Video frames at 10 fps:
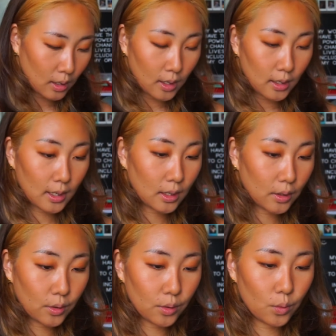
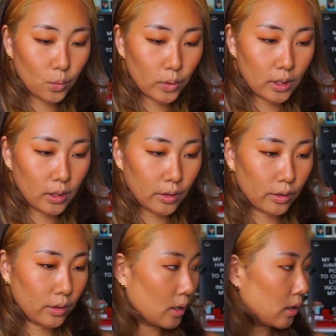Now with
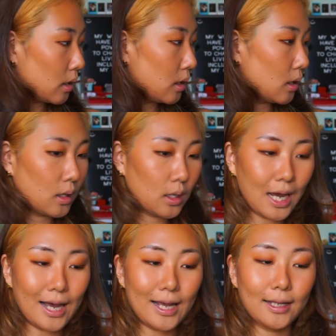the
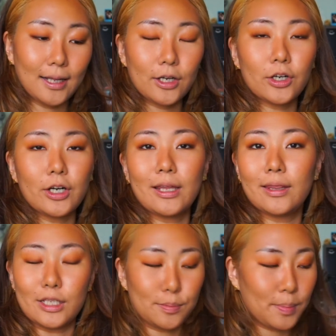highlighter in
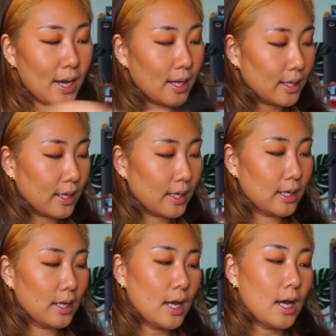this palette,
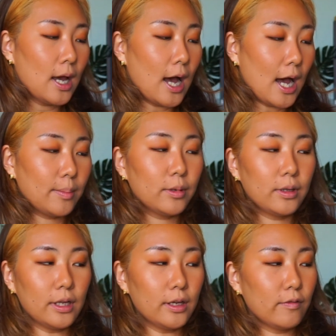I
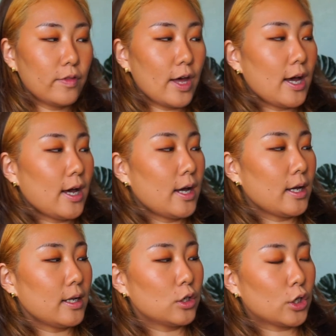believe that
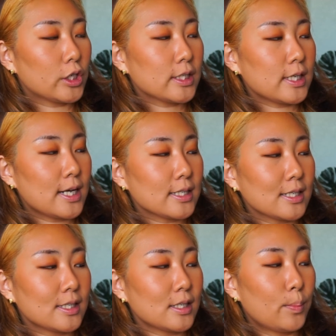NARS has
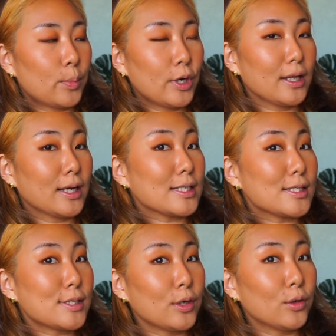a separate, like a
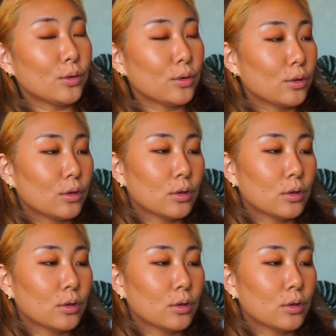single